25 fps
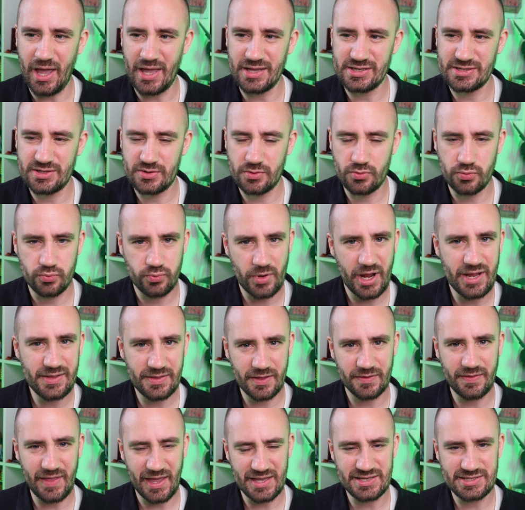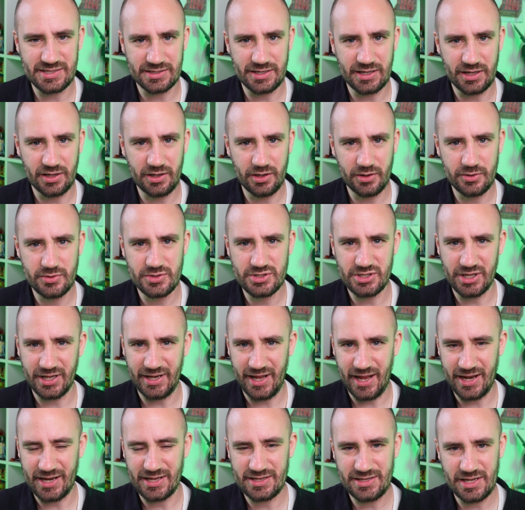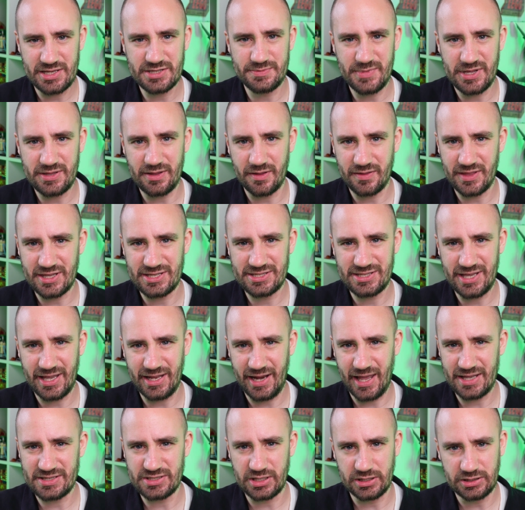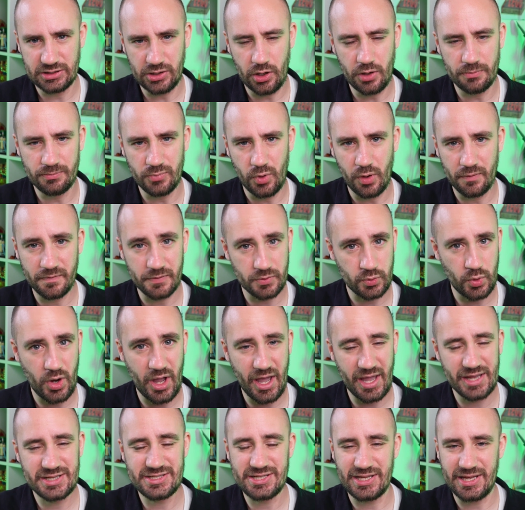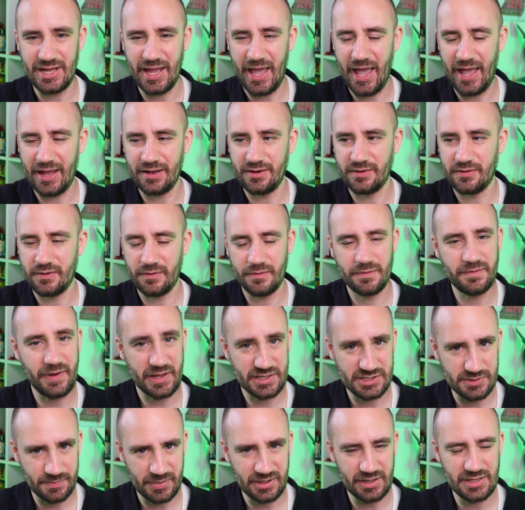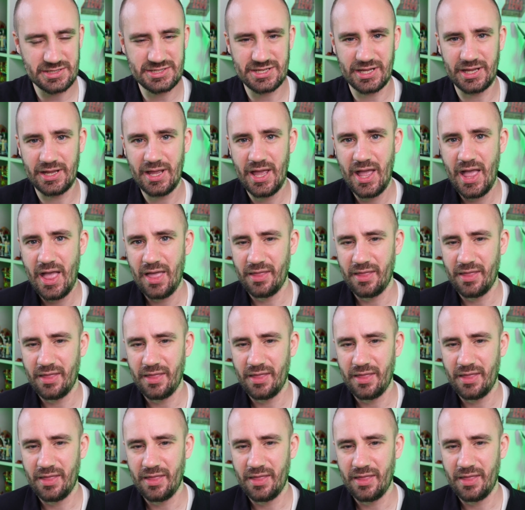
it's great that that's an inclusion, and it does mean that this set has a lot more variety and flexibility